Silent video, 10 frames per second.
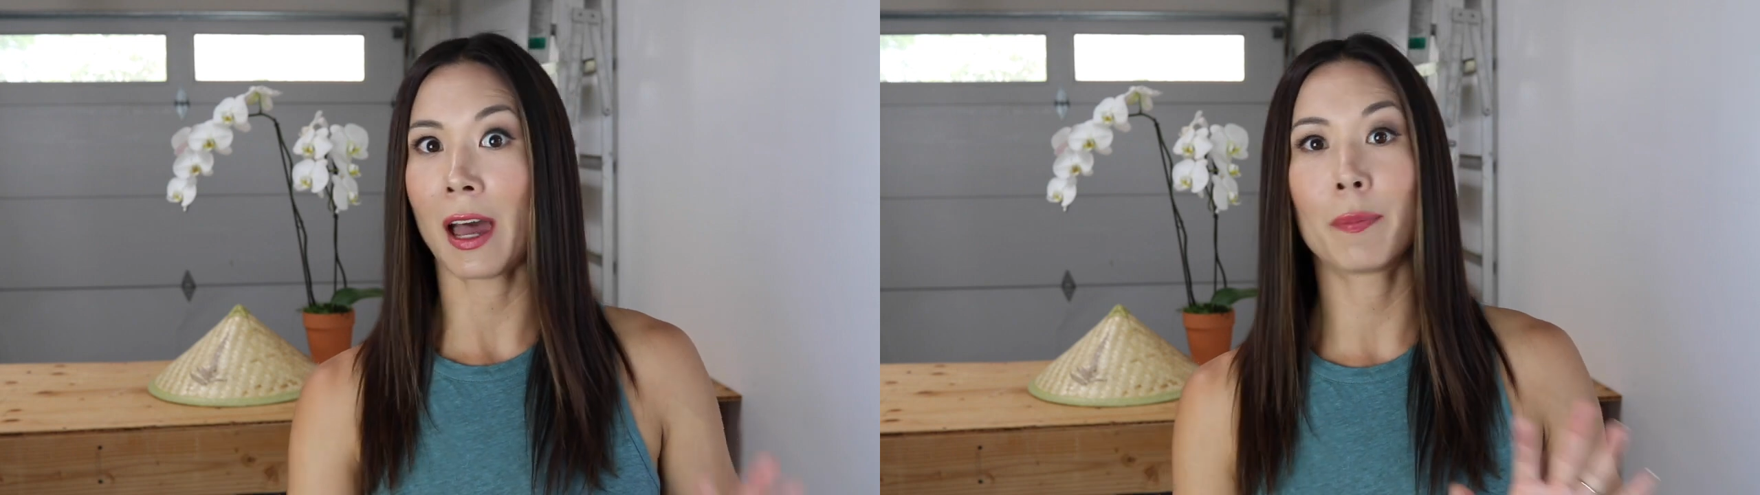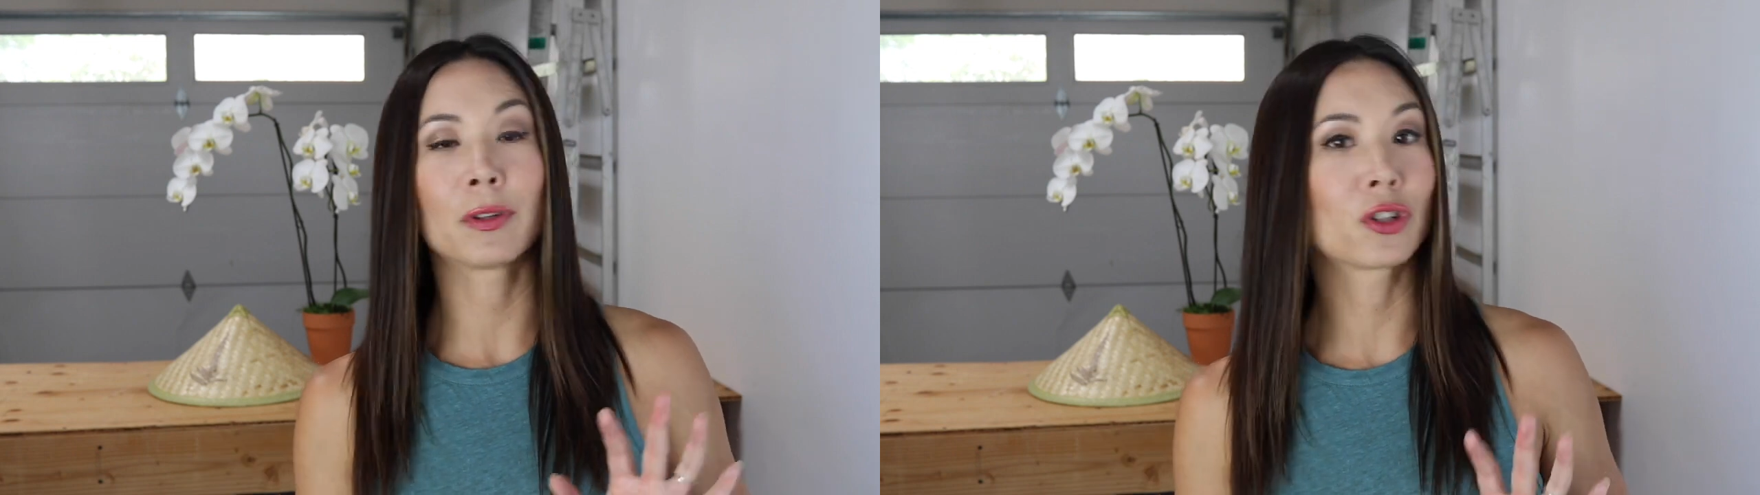
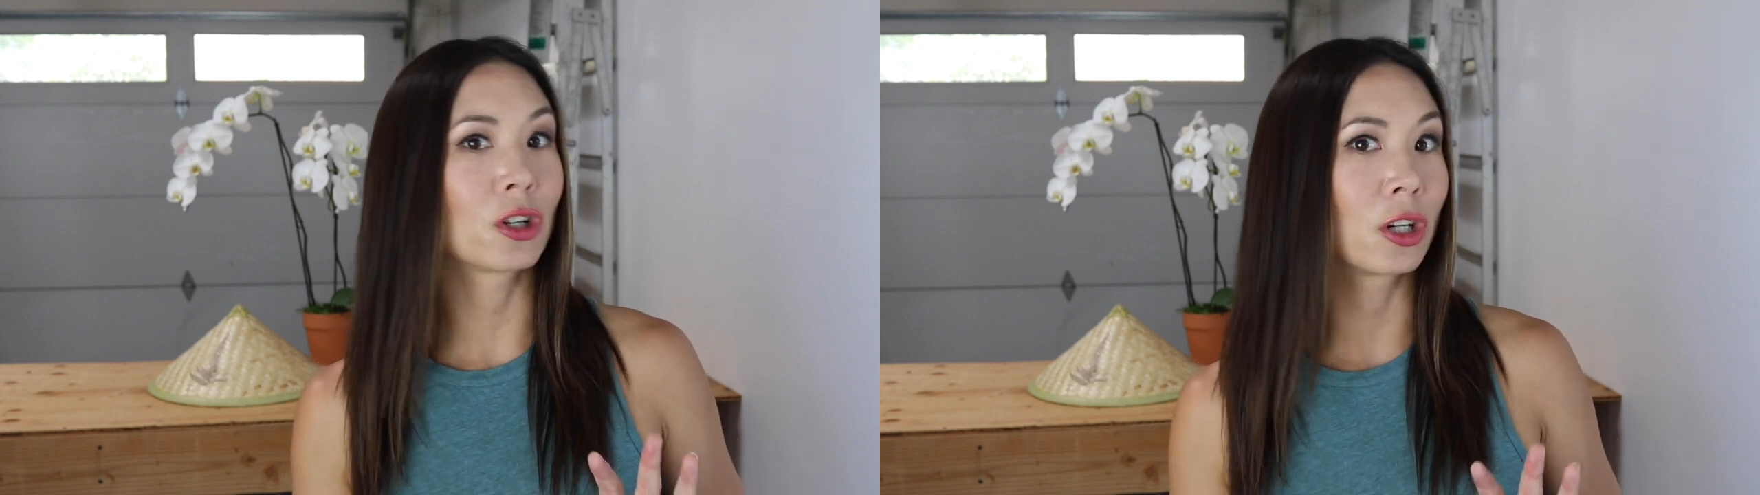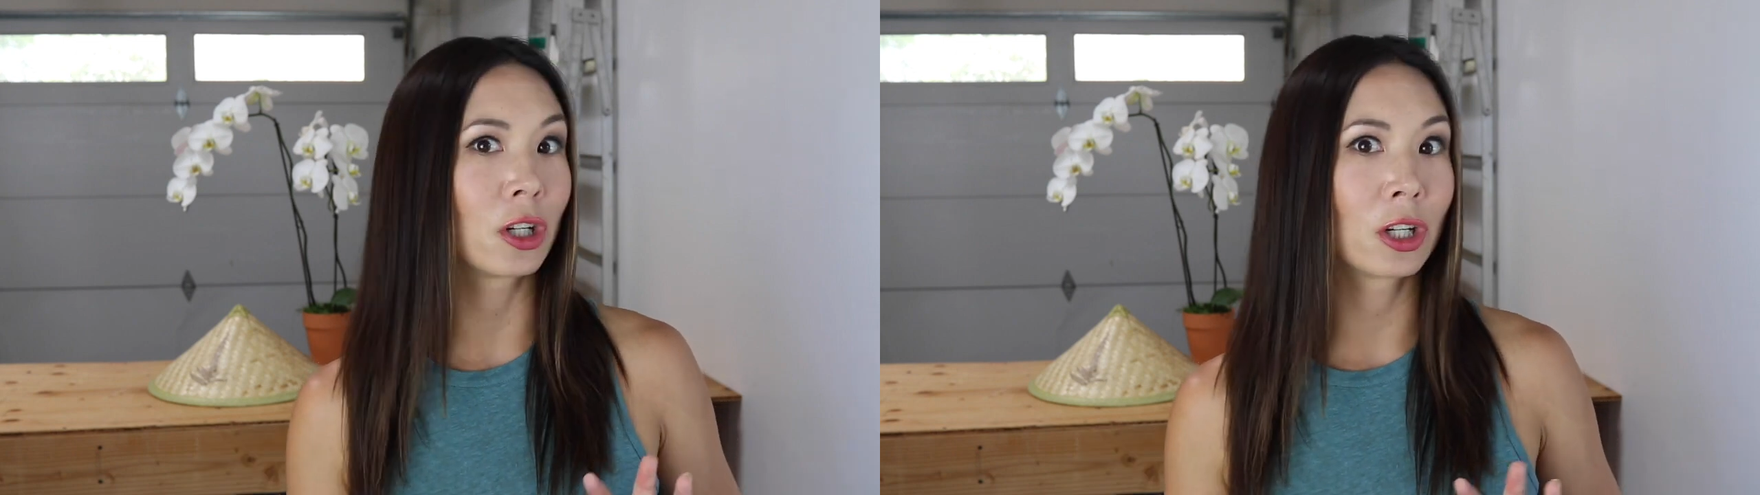
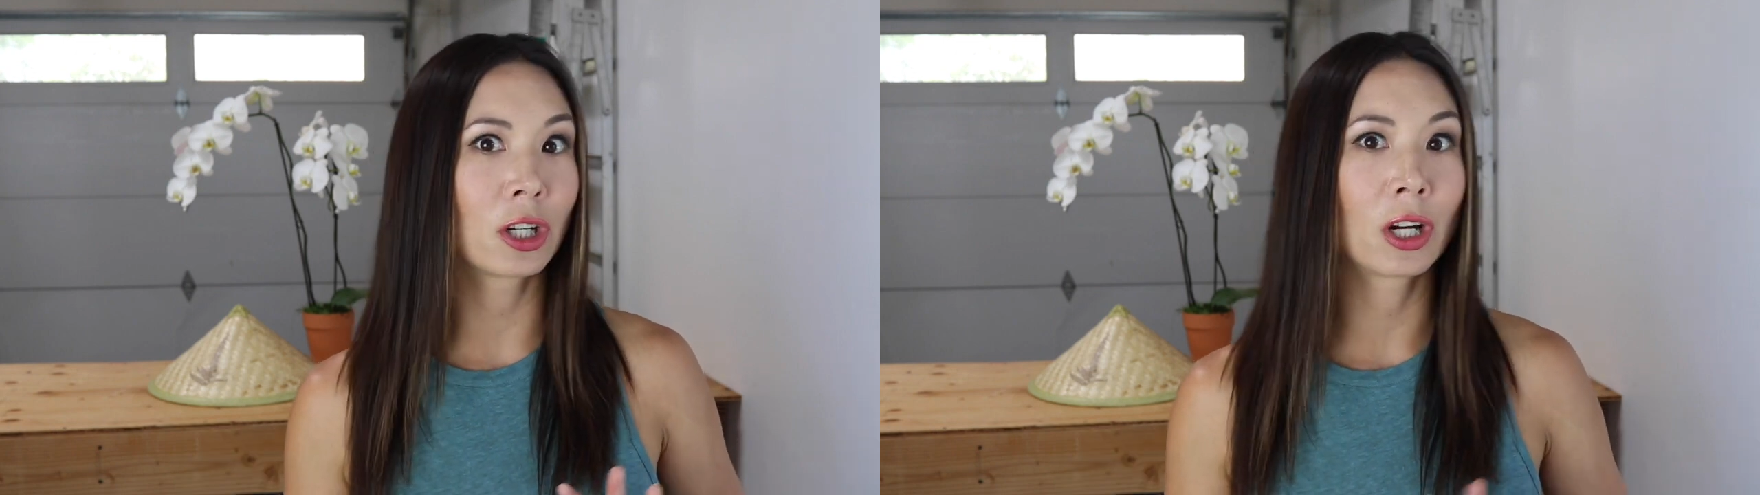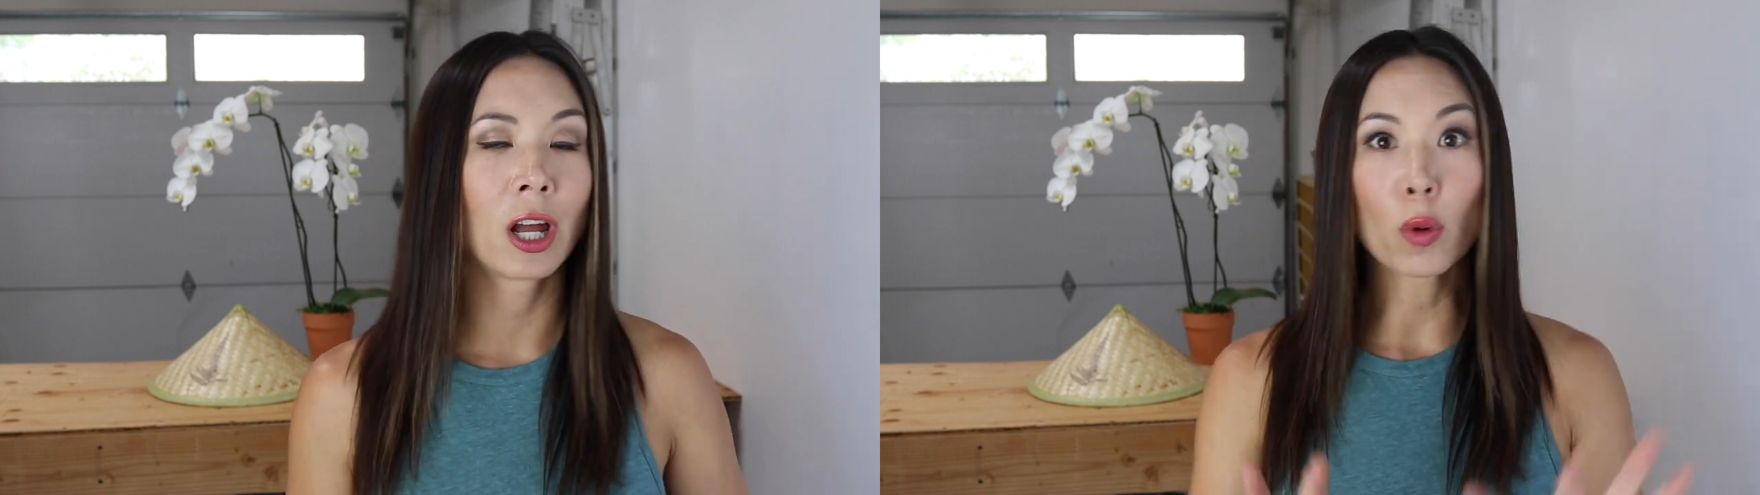aperture.